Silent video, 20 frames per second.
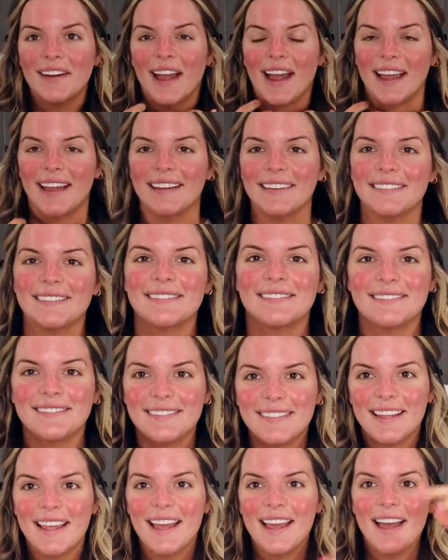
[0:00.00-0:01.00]
Okay.
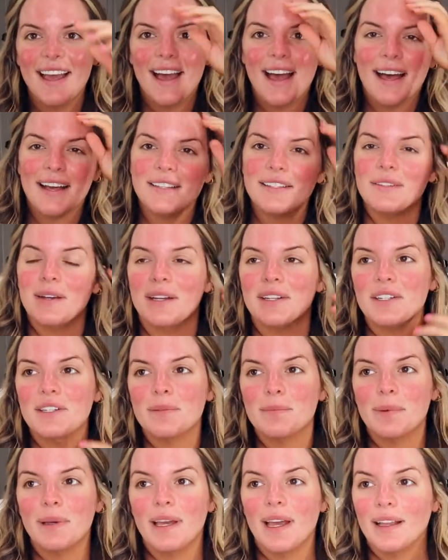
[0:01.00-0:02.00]
So I
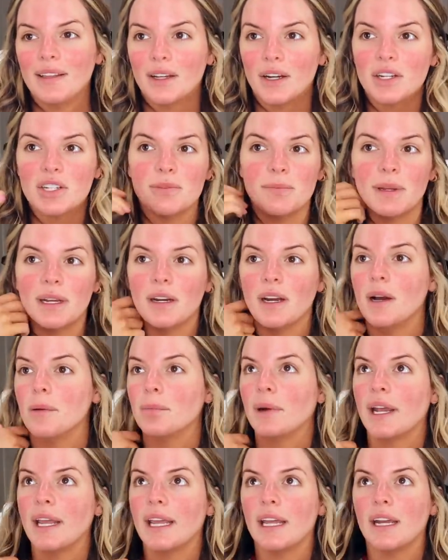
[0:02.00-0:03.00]
just put a large mirror up
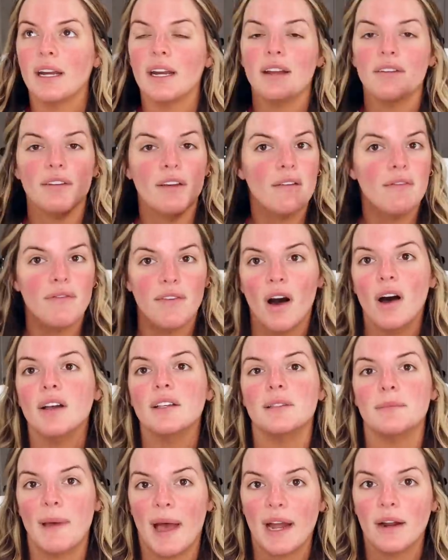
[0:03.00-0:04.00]
right here. If it
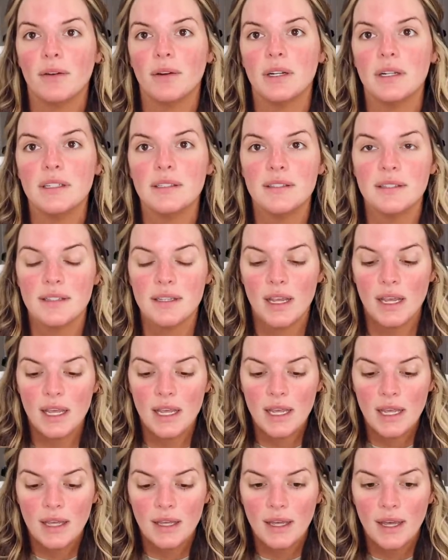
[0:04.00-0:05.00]
falls backwards,
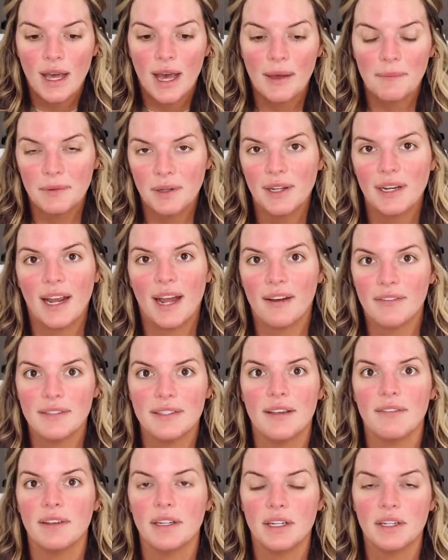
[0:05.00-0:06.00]
I'm going to have
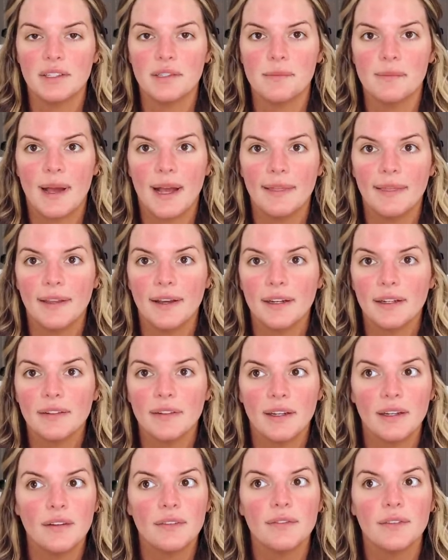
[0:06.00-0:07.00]
seven years of bad luck, like